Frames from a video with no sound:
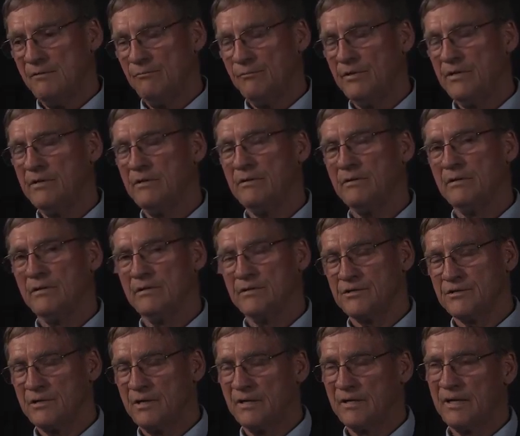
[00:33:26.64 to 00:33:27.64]
we
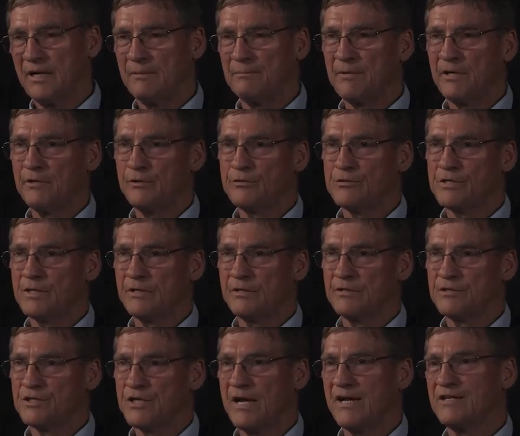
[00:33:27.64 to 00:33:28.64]
started out by
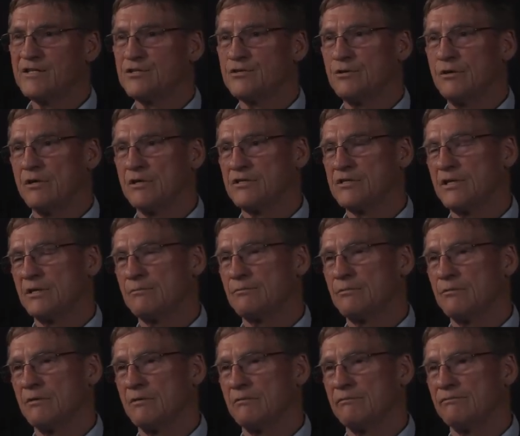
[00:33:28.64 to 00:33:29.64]
using chainsaws that
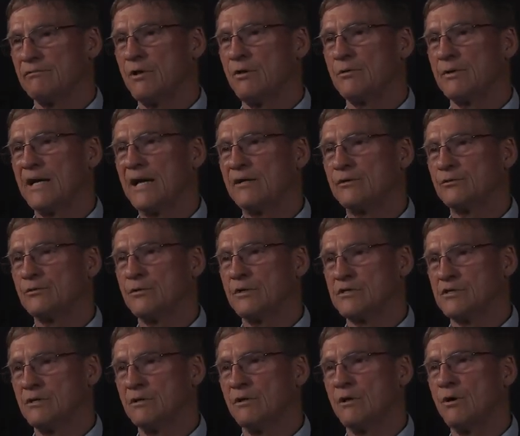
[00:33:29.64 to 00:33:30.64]
were flown out to
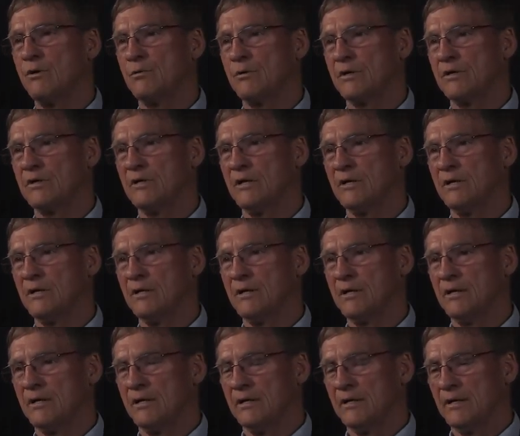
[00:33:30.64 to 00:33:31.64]
us and lowered.
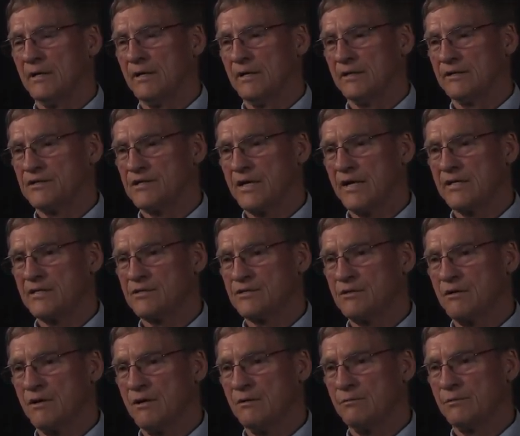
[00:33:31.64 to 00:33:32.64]
Uh,
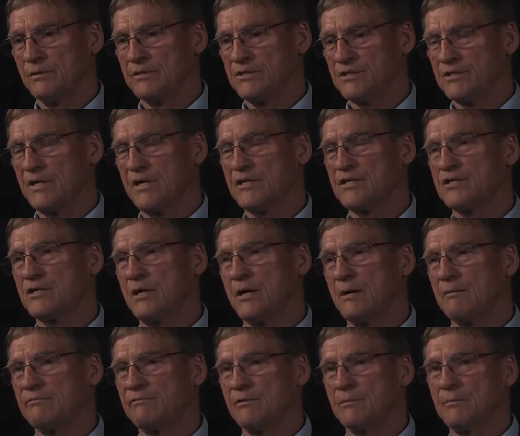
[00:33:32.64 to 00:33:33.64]
chainsaw would stay
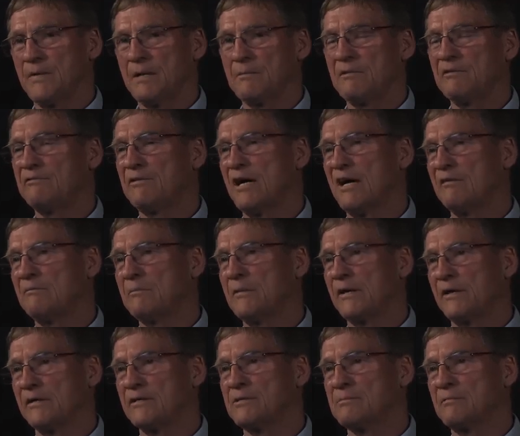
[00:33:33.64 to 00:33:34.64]
sharp for maybe five
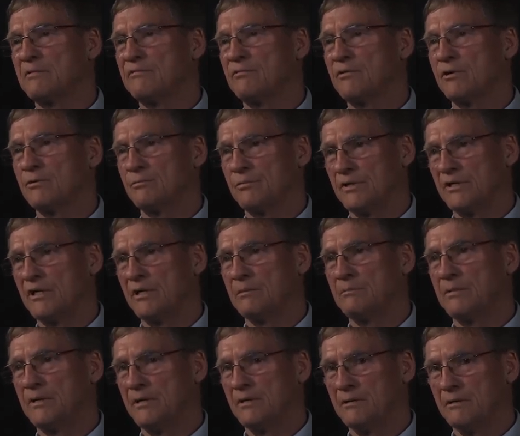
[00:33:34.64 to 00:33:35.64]
minutes before it would need
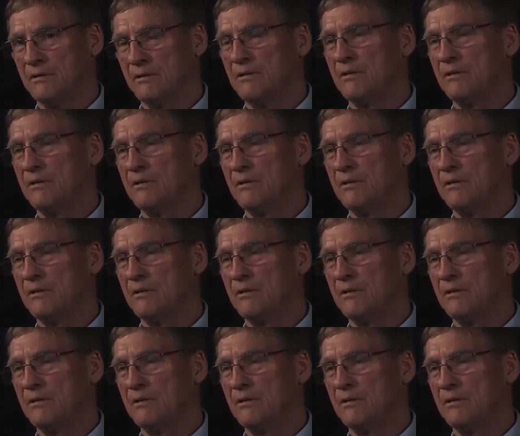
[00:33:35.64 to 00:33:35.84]
to be,